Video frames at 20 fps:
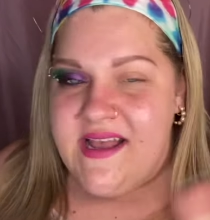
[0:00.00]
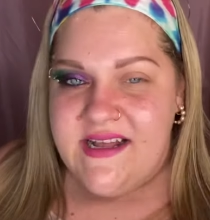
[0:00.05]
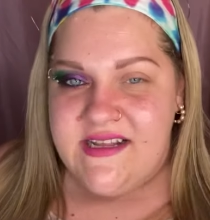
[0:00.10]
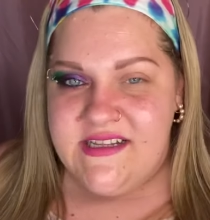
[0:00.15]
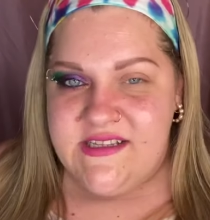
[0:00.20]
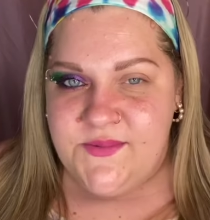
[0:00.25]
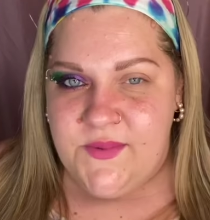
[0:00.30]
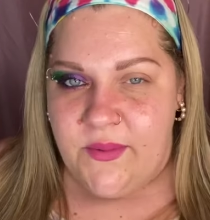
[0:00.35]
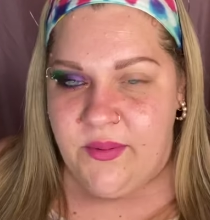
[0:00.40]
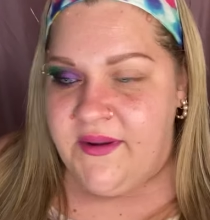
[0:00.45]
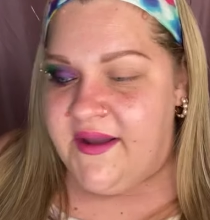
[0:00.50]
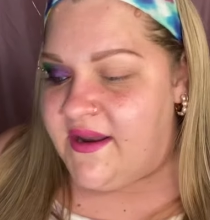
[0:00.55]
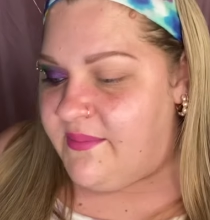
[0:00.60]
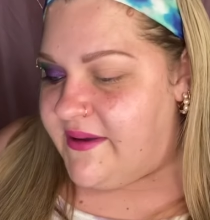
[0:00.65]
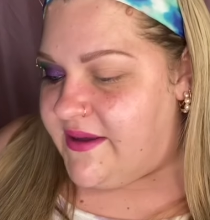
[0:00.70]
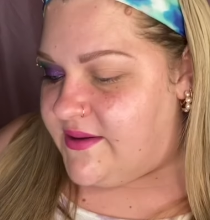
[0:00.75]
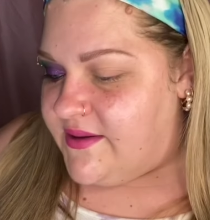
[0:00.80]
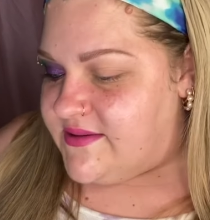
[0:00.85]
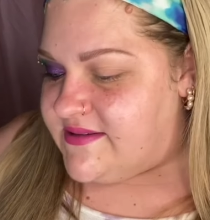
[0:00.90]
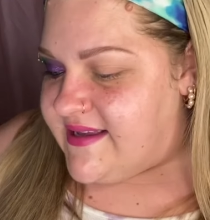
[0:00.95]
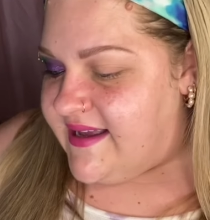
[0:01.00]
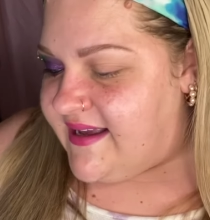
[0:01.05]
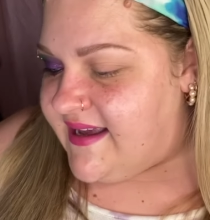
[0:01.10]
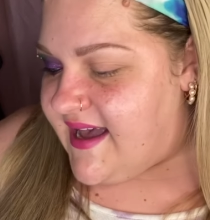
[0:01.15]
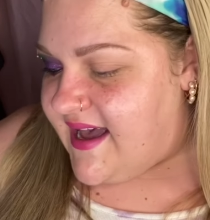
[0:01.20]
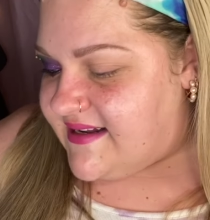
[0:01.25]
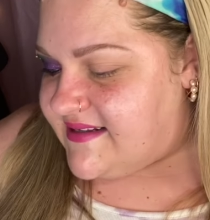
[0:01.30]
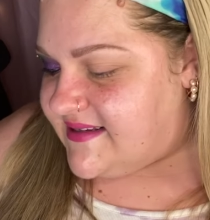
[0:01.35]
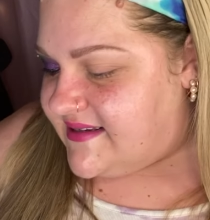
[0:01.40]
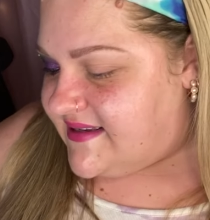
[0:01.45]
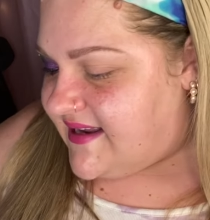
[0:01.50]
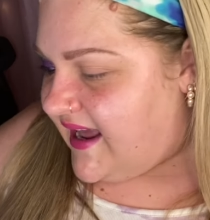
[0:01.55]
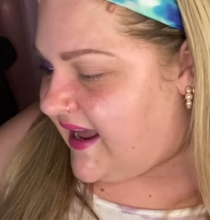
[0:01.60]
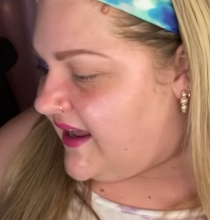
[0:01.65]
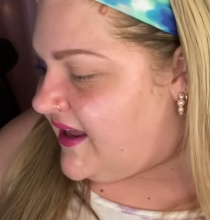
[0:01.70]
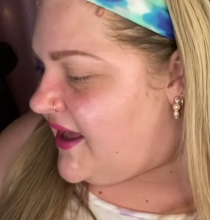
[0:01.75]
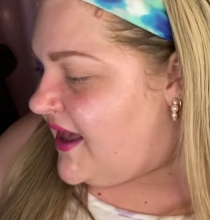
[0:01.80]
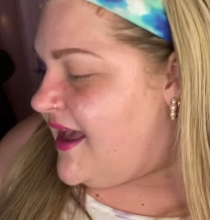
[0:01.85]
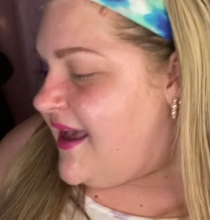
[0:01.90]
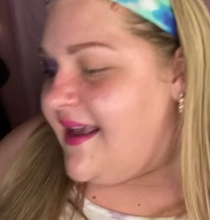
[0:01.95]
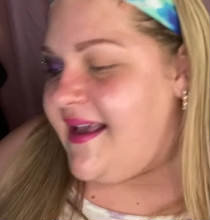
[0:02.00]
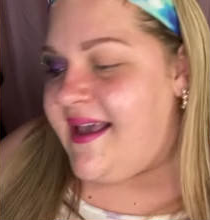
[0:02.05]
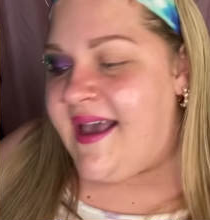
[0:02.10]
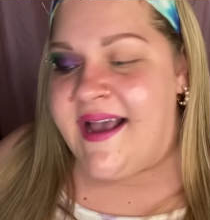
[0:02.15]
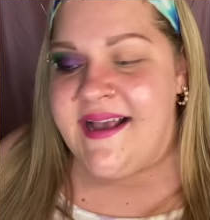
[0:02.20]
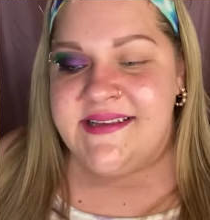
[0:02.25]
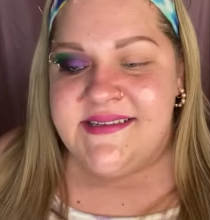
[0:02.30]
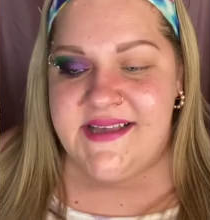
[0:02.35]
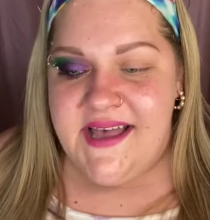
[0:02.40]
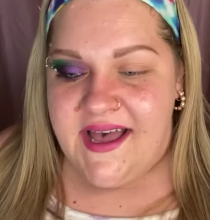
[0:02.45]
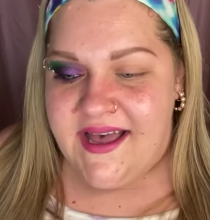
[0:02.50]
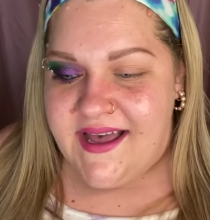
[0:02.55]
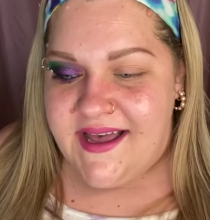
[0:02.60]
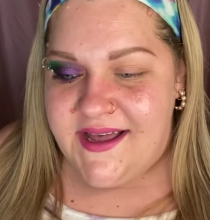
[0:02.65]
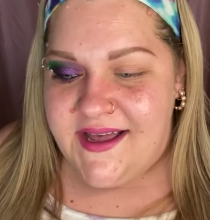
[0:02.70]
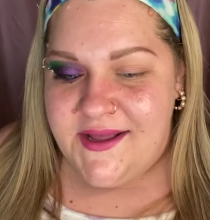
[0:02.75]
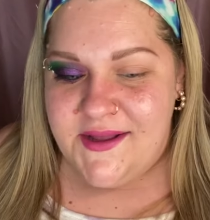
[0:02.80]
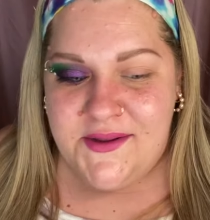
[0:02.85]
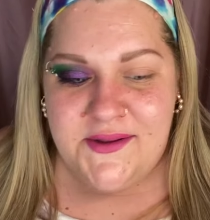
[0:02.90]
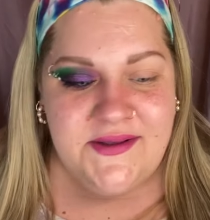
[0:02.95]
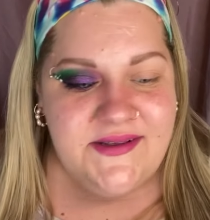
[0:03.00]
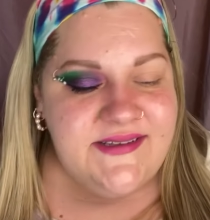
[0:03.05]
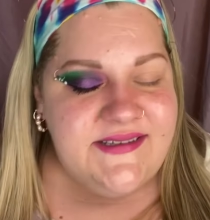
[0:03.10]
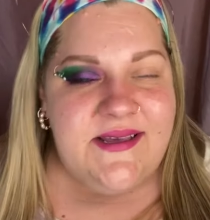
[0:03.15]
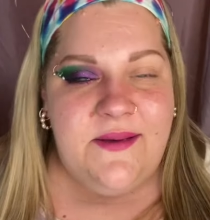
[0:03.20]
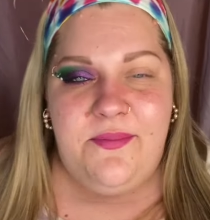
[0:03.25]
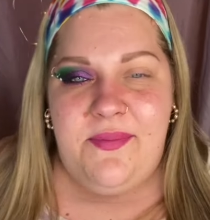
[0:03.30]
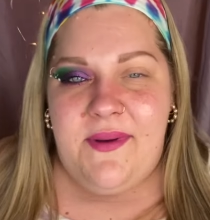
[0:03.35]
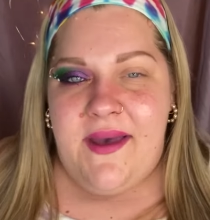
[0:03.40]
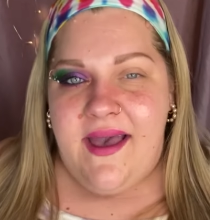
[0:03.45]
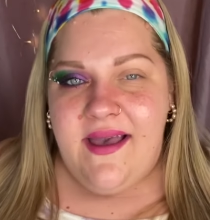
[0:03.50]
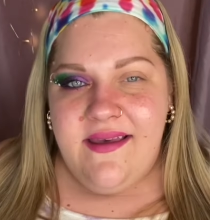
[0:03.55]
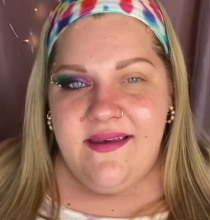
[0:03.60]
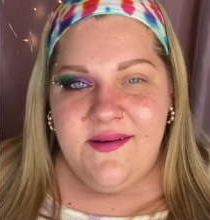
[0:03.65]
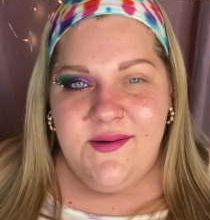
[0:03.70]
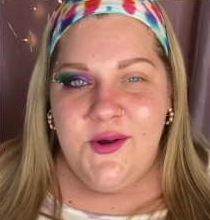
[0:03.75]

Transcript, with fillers: It's what we're going to be using uh, today. Guys, uh, sit back,